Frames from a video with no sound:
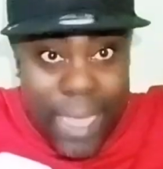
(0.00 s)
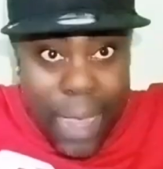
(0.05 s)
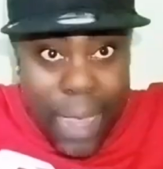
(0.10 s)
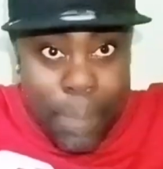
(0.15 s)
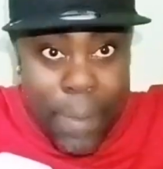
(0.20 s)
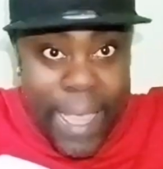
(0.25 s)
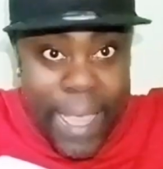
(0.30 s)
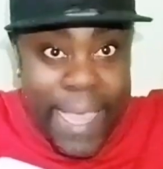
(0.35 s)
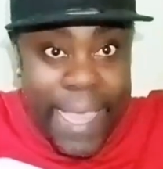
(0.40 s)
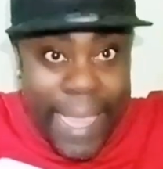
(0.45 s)
the
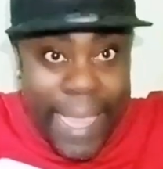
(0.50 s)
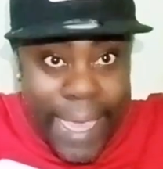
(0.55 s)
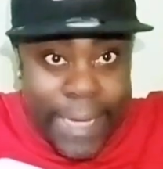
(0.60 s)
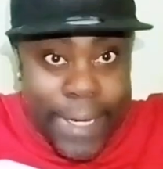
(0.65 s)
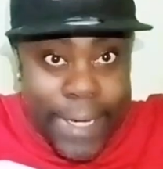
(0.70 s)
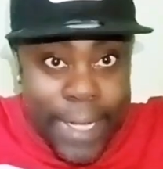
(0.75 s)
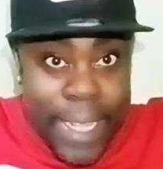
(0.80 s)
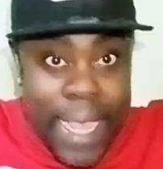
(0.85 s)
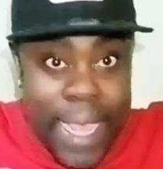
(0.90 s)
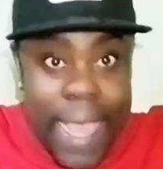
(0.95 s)
top of his
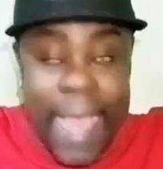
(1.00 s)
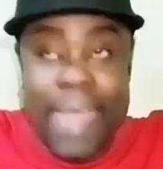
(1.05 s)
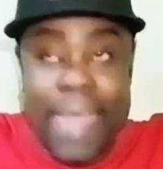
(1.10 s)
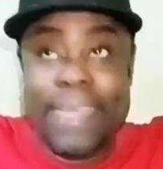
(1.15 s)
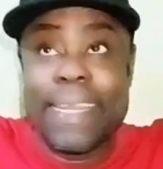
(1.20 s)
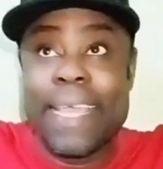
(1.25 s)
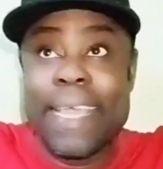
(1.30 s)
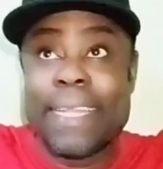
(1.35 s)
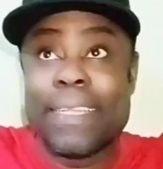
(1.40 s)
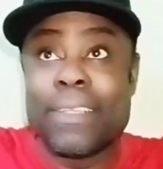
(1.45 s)
head.
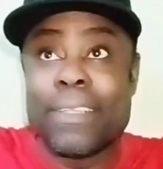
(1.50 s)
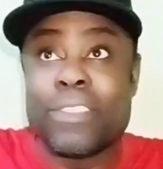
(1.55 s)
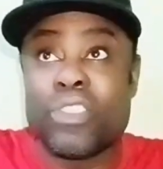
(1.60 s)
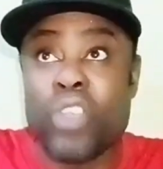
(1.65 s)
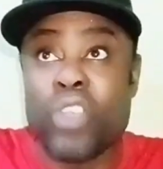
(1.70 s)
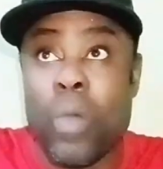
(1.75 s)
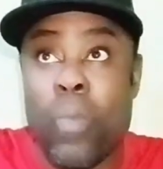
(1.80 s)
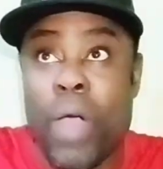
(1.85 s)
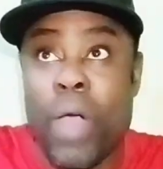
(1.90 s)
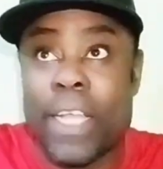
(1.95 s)
And then
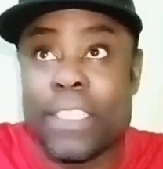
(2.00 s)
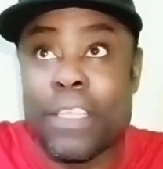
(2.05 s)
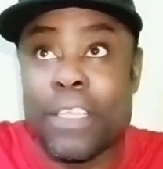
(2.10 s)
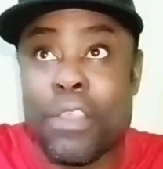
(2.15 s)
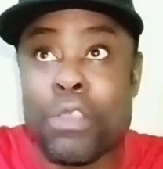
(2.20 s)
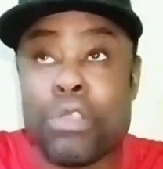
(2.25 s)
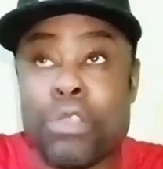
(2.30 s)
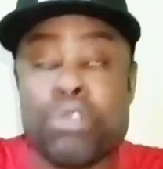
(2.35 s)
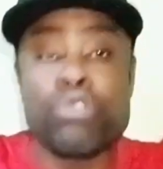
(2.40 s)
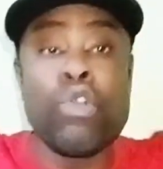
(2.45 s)
somewhat
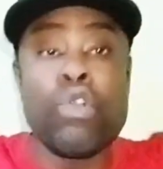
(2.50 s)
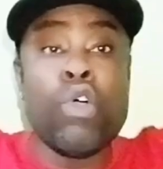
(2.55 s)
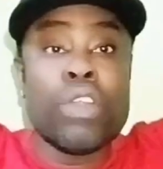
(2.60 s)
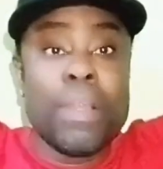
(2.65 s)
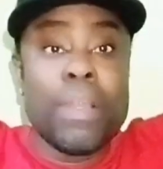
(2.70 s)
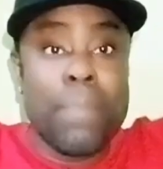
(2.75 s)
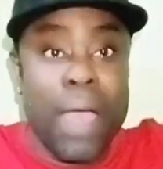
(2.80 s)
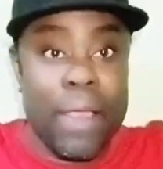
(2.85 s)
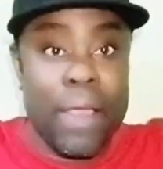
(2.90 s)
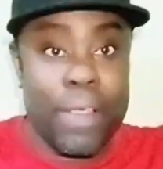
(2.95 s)

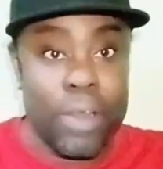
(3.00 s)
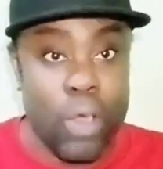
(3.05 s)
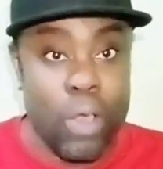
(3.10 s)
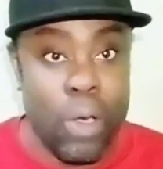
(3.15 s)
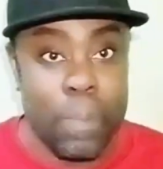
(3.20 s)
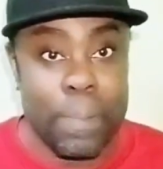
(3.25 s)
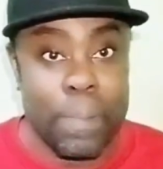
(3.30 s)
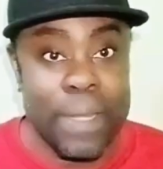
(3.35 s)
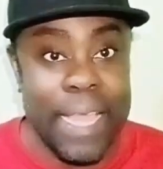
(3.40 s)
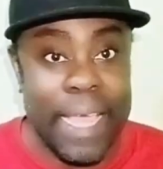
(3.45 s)
throw the
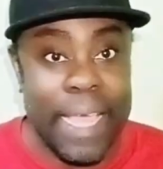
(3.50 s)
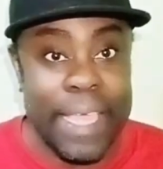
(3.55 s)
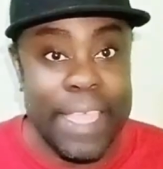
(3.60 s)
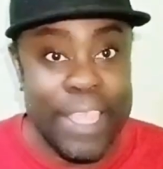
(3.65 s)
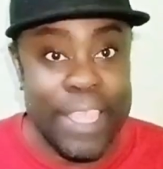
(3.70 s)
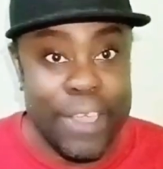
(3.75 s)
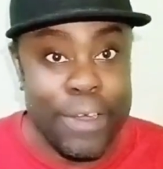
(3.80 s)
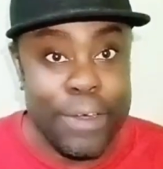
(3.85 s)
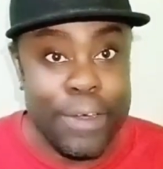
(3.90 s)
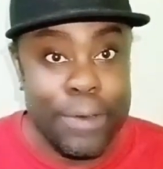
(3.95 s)
barrel up in the
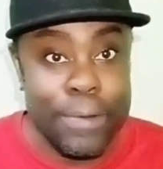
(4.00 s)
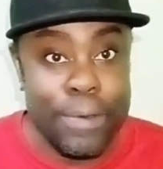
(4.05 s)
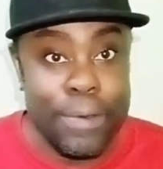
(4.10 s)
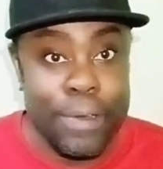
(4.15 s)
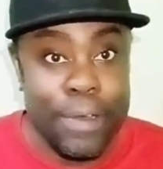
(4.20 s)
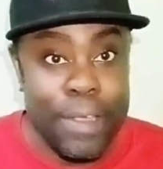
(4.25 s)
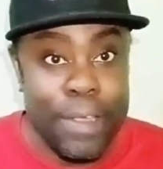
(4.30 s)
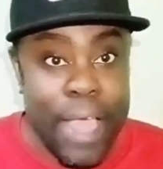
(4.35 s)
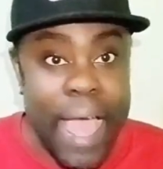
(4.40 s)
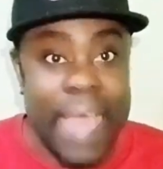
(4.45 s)

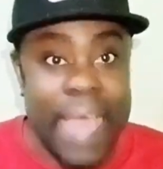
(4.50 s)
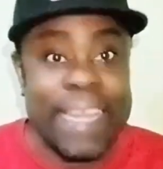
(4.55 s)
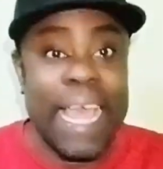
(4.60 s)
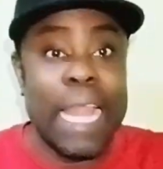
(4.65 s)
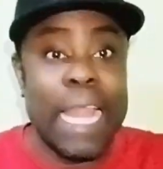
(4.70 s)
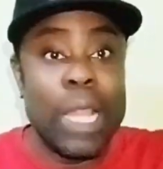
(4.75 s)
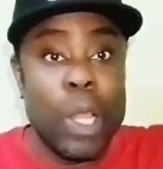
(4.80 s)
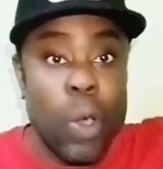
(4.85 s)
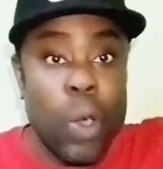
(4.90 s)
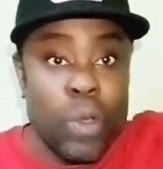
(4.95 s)
air
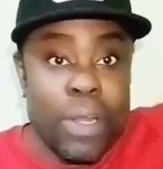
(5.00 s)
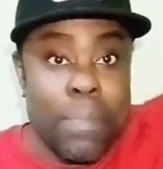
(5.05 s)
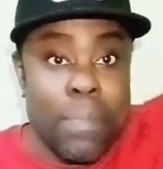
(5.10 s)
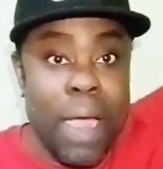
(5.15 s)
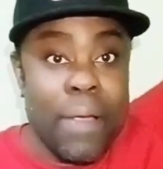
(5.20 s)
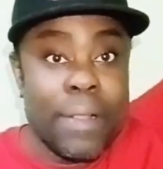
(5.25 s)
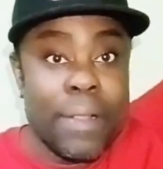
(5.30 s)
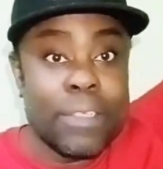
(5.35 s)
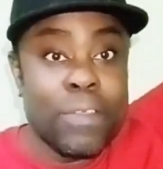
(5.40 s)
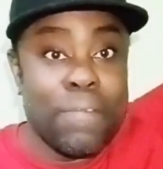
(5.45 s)
and allow
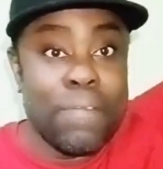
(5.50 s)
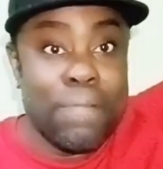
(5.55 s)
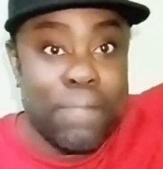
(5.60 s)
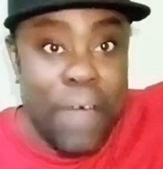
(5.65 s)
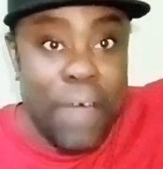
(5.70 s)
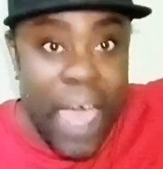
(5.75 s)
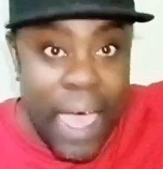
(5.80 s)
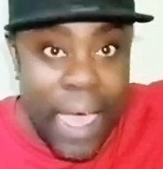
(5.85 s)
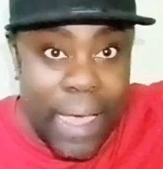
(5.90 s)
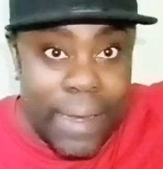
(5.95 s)
the barrel to
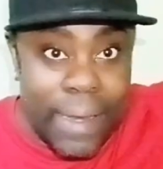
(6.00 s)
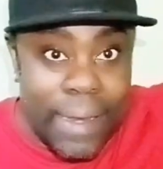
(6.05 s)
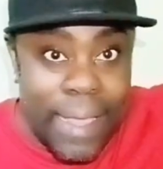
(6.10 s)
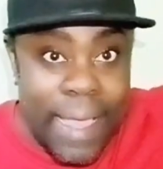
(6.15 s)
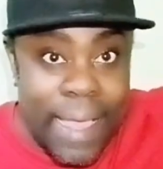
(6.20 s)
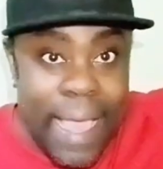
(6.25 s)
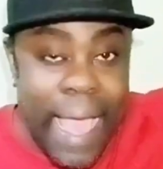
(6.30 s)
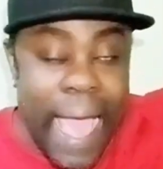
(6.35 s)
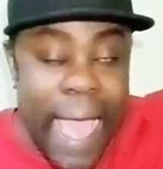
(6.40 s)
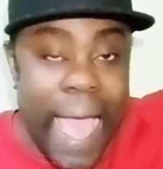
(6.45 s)

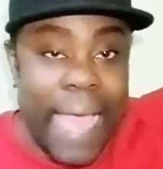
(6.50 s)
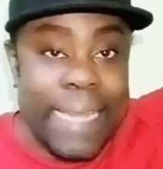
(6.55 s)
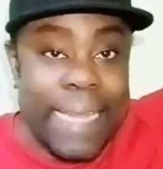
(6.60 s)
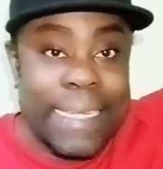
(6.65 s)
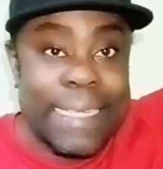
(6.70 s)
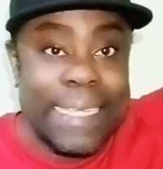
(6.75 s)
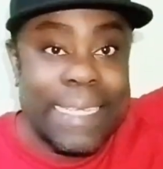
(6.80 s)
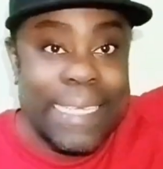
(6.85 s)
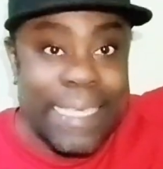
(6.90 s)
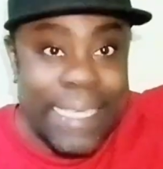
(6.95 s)
fall
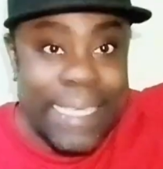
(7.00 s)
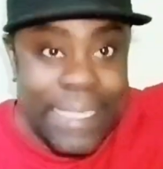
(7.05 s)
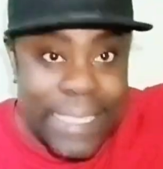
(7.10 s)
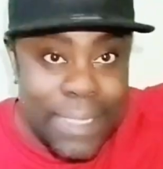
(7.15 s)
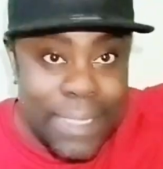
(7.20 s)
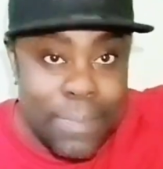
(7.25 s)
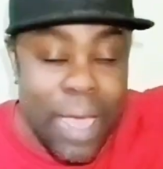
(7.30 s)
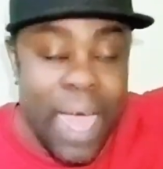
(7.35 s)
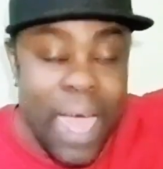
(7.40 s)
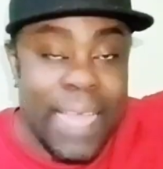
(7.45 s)
and
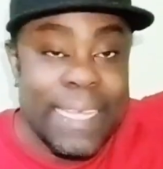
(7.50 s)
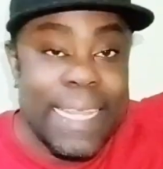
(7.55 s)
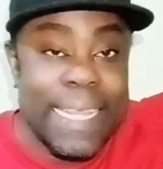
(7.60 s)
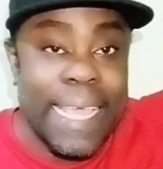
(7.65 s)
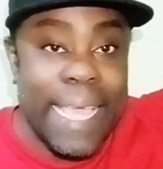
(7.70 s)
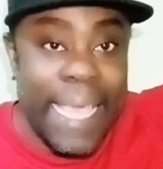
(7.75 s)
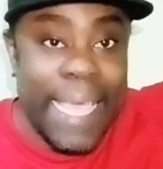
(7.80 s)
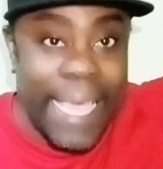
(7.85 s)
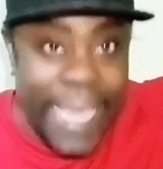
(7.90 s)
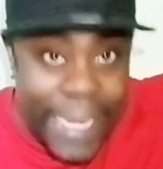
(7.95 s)
hit him
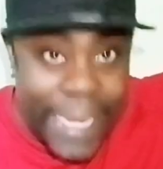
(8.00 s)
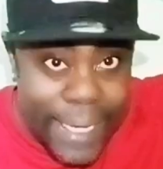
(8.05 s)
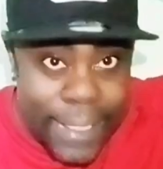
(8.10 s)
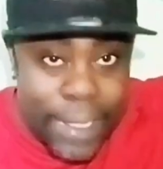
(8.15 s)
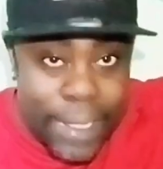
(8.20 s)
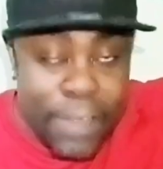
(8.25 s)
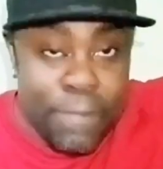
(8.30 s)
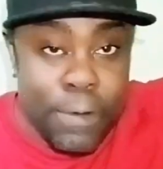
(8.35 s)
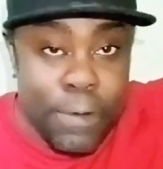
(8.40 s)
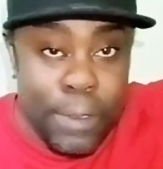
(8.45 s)
on the
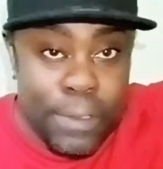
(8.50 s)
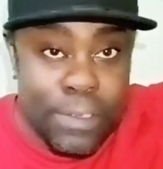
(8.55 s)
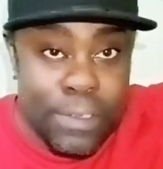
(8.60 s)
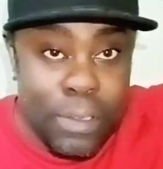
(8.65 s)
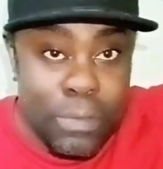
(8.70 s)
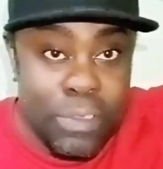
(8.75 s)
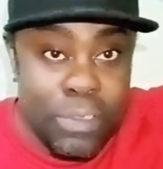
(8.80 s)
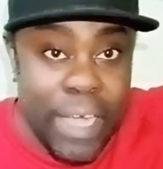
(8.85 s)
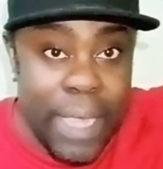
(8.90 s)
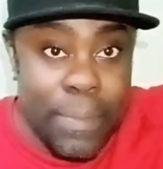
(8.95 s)
head, viewers
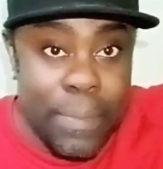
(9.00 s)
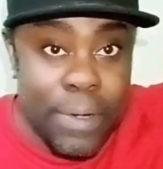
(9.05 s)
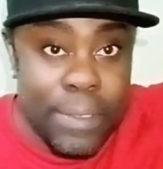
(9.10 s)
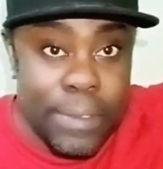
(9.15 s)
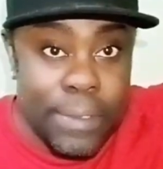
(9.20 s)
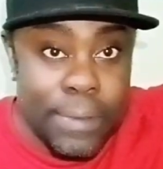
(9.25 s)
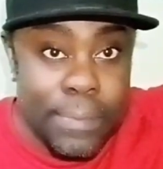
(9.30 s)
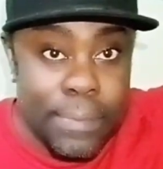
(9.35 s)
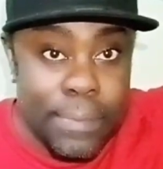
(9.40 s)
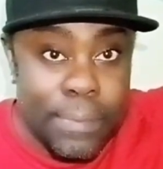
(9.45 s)
and
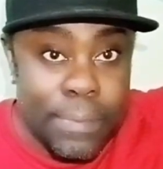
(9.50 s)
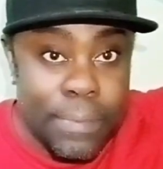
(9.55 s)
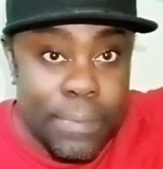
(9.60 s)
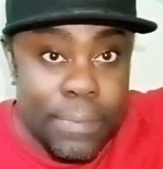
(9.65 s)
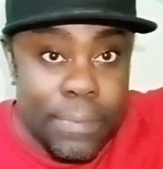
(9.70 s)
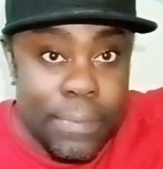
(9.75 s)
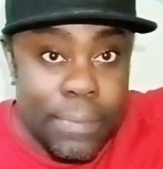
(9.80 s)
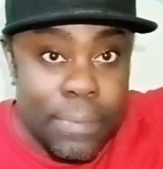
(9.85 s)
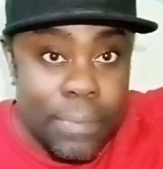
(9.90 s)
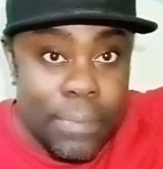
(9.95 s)
subscribers.
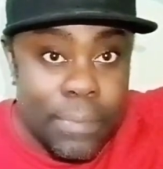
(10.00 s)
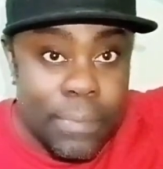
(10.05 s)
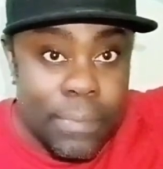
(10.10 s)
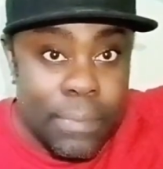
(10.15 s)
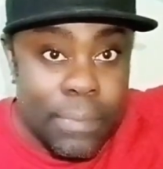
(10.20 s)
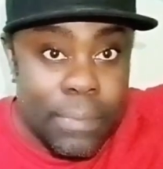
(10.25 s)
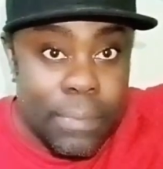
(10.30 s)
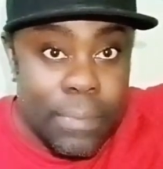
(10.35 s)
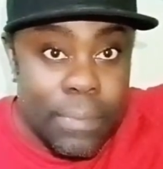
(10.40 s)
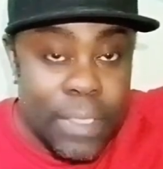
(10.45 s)

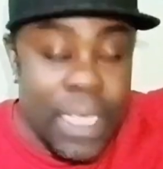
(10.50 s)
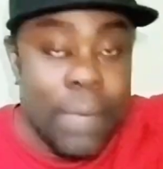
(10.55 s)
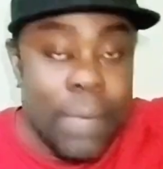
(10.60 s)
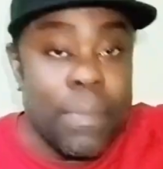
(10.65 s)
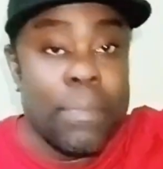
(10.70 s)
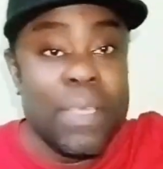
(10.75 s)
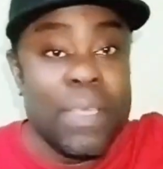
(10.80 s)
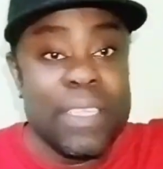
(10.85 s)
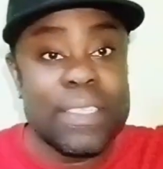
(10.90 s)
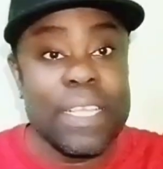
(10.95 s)

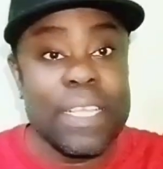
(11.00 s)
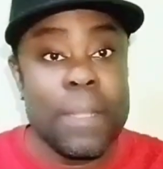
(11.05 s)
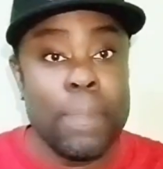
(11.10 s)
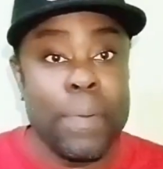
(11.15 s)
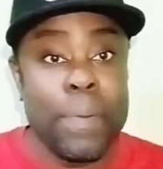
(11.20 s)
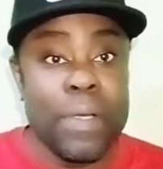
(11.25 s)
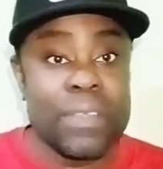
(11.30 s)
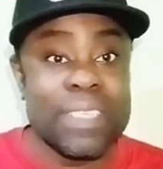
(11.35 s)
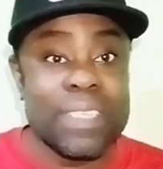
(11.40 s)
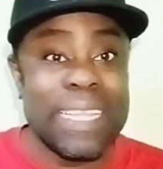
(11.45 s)
Yeah, it means that
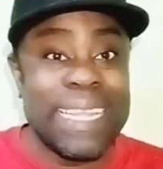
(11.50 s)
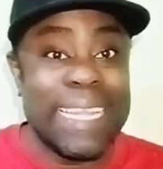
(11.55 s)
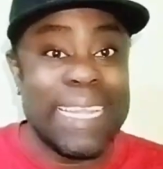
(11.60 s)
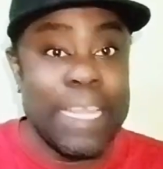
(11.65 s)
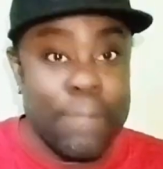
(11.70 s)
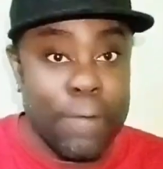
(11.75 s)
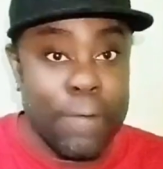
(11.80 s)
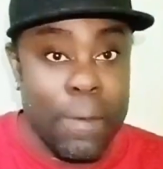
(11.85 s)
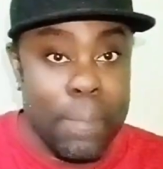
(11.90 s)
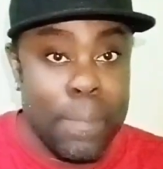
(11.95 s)
the person
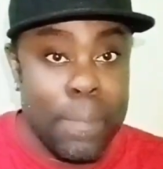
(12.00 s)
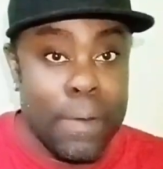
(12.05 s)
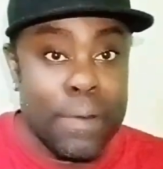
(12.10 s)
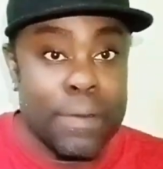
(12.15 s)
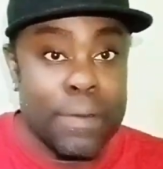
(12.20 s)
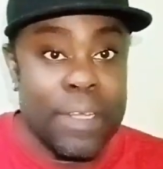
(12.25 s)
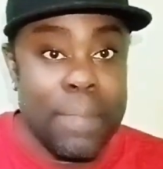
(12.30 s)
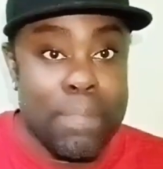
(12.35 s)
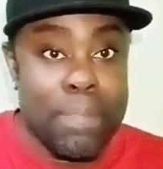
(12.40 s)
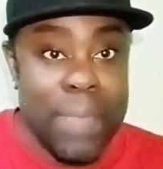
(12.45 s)
lift
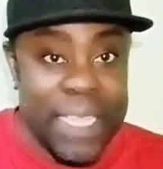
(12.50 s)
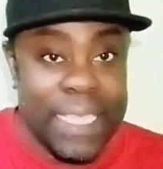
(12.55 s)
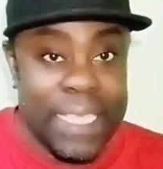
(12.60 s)
up the